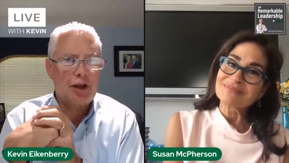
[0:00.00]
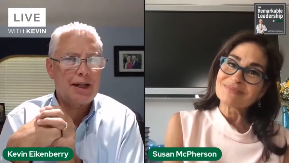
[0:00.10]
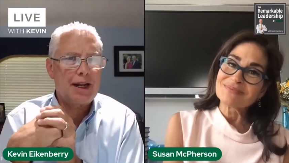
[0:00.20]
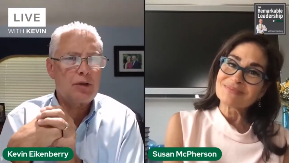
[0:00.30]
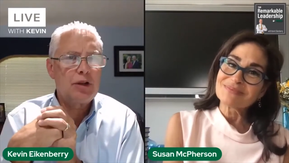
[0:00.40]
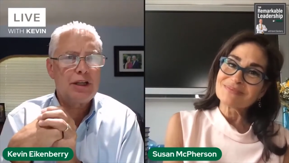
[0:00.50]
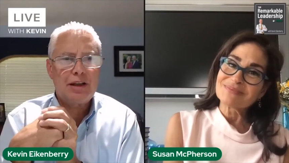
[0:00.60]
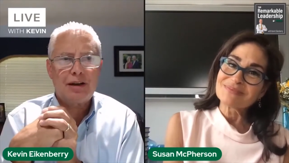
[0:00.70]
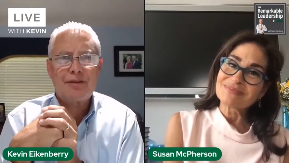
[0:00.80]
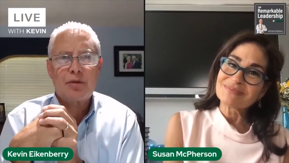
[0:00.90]
Speaker 1: I mean, I really
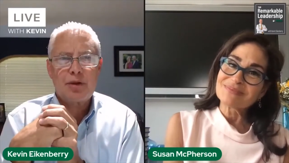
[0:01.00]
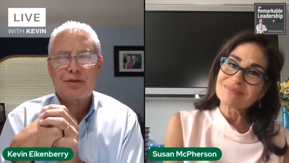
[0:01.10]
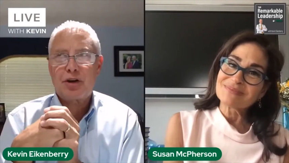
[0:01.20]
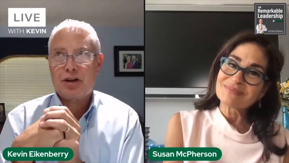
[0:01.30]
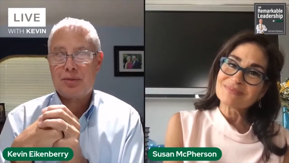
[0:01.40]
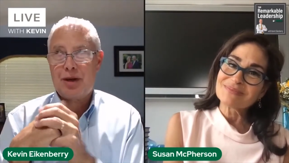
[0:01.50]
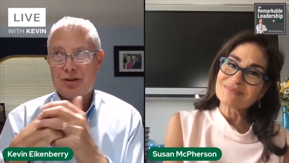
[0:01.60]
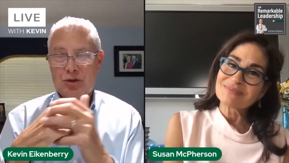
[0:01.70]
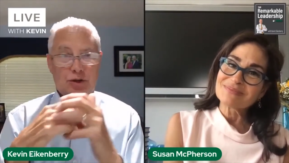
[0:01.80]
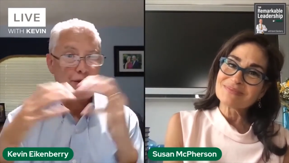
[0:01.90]
love that we've talked about
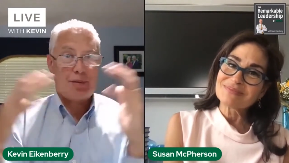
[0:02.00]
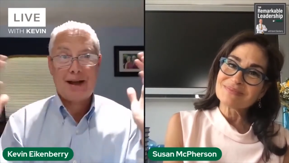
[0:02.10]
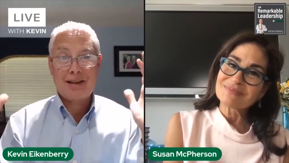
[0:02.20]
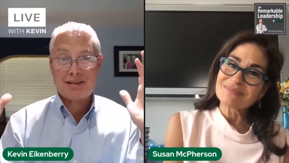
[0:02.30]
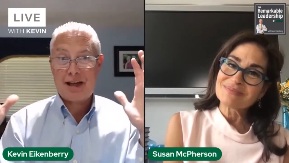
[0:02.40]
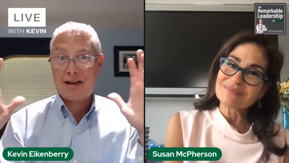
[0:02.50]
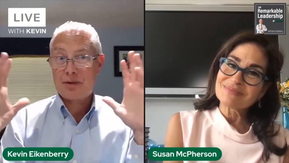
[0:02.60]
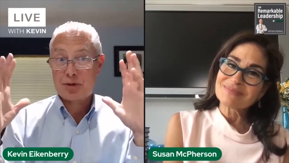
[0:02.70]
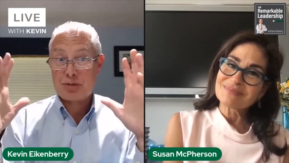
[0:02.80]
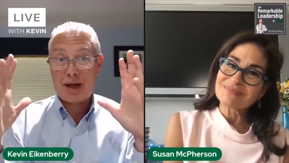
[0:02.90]
sort of the mindset and
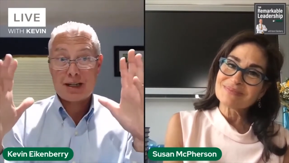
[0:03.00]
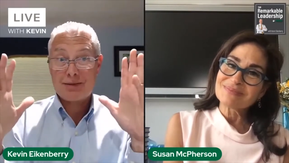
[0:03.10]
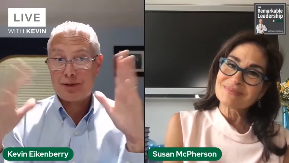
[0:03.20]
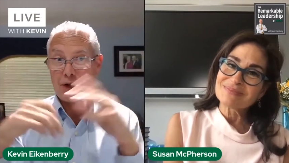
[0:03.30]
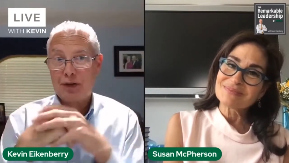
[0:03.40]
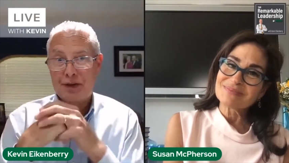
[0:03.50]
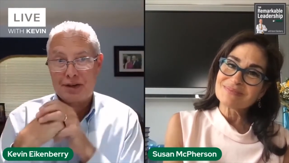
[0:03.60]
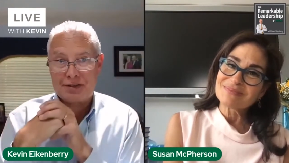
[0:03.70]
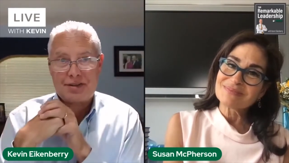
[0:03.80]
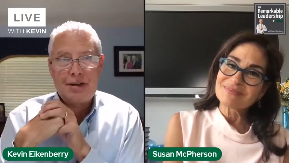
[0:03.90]
the perspective of all
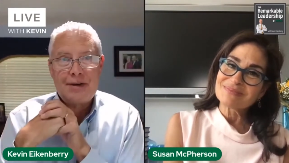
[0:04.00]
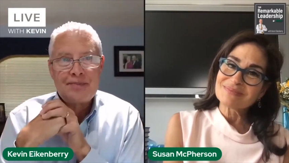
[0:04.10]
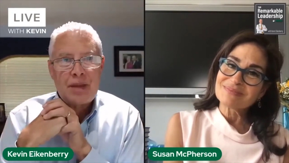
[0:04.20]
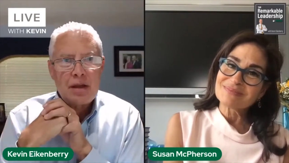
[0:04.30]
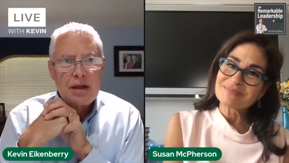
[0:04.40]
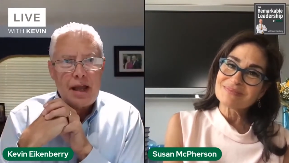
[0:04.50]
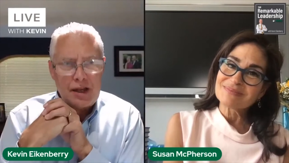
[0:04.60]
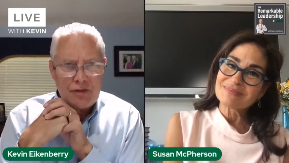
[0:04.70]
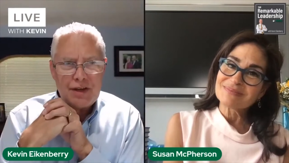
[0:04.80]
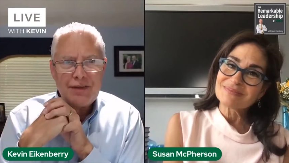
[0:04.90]
this.
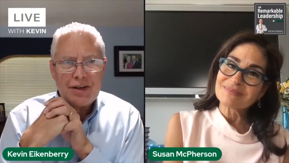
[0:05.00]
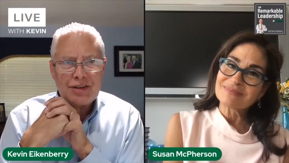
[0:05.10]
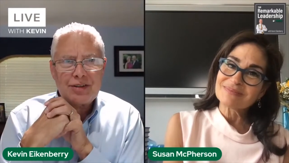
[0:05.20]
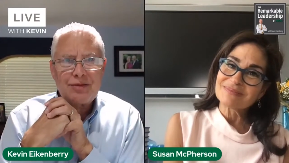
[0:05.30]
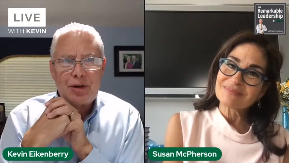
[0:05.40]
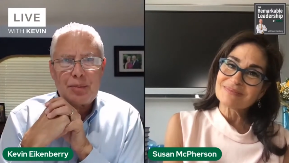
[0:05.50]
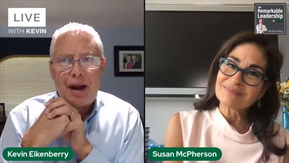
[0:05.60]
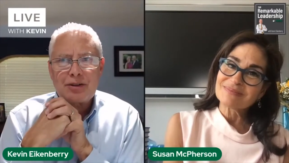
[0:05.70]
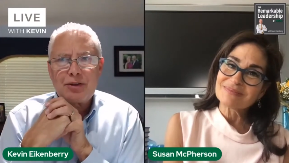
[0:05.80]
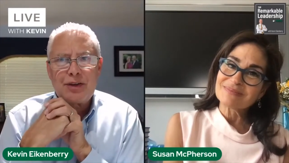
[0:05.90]
And you've given us some very
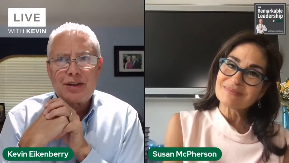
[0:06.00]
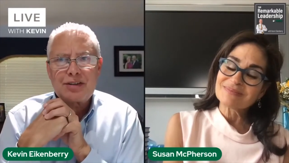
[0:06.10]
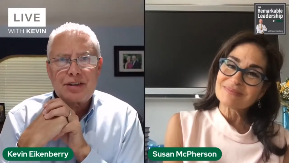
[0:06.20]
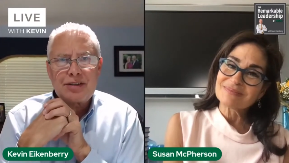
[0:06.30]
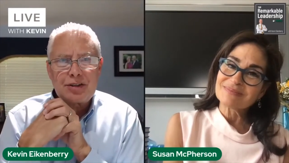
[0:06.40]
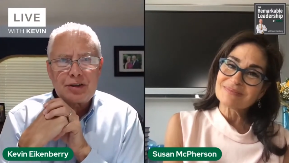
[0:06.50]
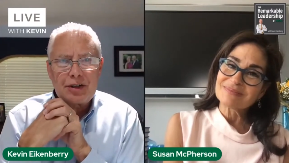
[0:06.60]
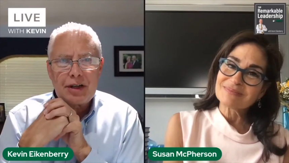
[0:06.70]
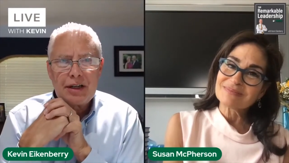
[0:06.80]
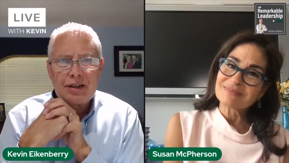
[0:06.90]
practical things to
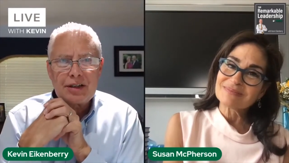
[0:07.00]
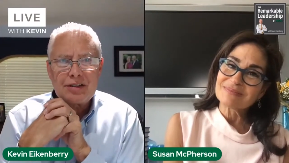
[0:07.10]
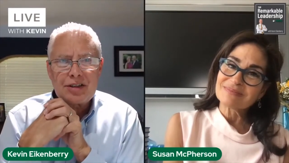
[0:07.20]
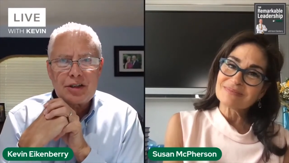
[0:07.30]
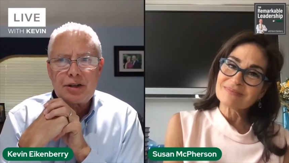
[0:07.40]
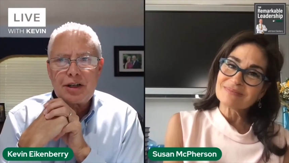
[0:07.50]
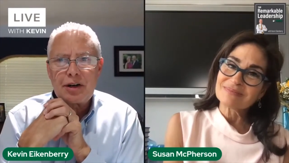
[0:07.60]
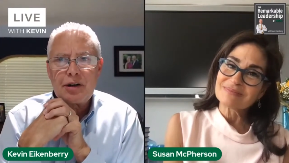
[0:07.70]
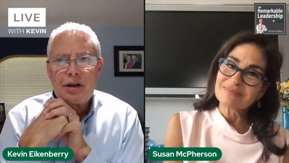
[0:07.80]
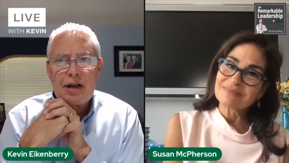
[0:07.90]
consider
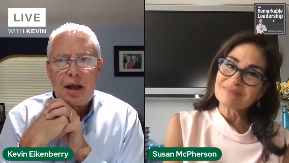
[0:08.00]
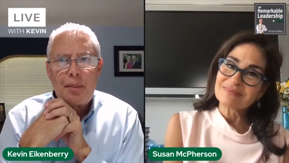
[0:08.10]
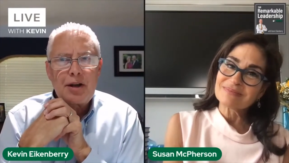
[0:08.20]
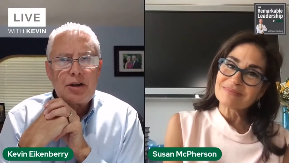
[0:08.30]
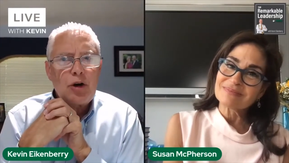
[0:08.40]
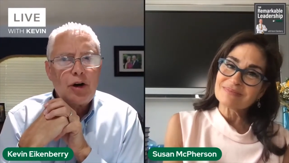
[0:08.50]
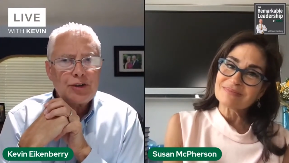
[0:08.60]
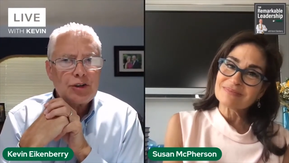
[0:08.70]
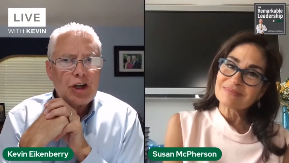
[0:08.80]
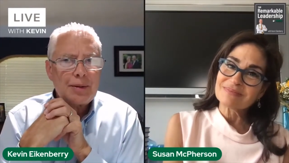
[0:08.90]
here. But you
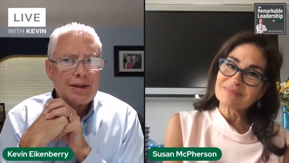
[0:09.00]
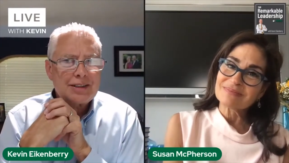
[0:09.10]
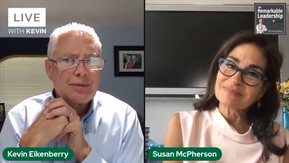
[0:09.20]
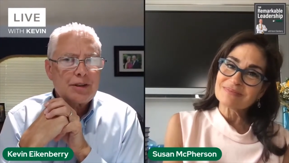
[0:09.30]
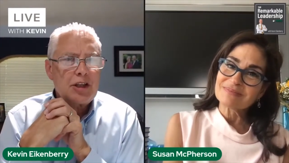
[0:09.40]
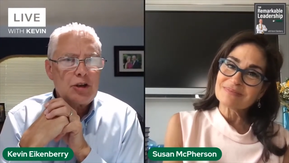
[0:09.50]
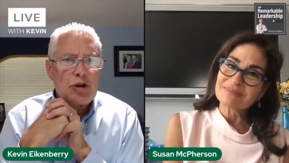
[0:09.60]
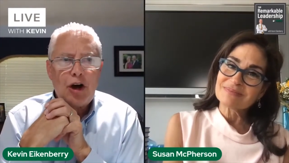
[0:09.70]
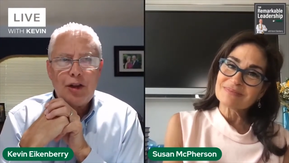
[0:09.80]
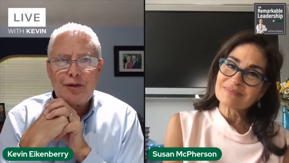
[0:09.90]
also talk about something that you
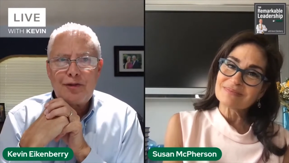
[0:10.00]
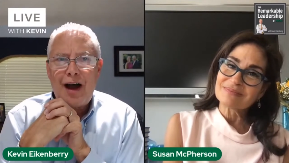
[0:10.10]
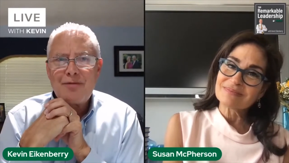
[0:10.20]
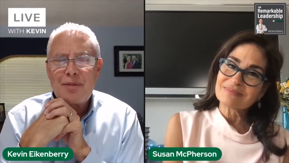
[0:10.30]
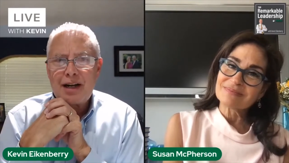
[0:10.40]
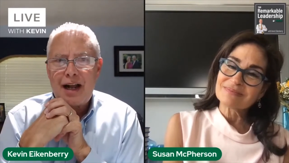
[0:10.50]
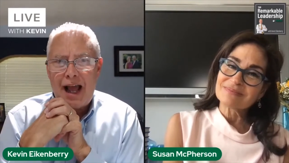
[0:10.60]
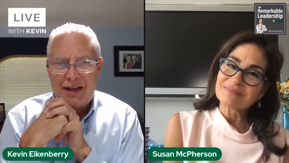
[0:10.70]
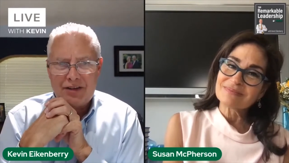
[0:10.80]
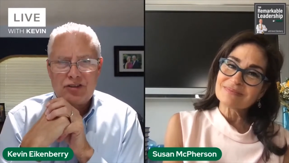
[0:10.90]
call the 5-minute
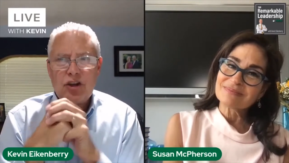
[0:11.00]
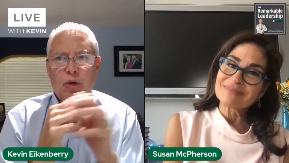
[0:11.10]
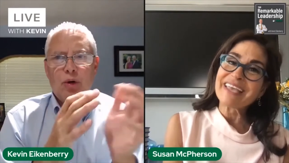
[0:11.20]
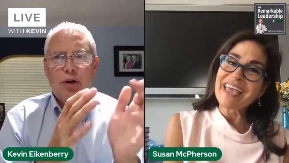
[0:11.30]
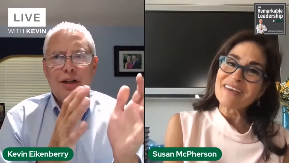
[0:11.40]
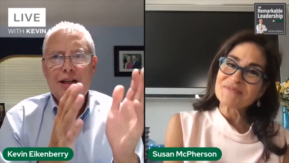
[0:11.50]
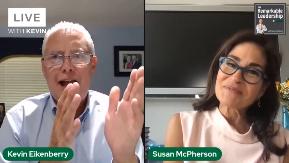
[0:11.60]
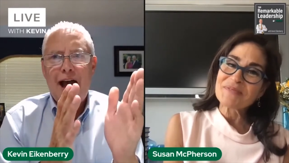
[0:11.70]
ask. So we're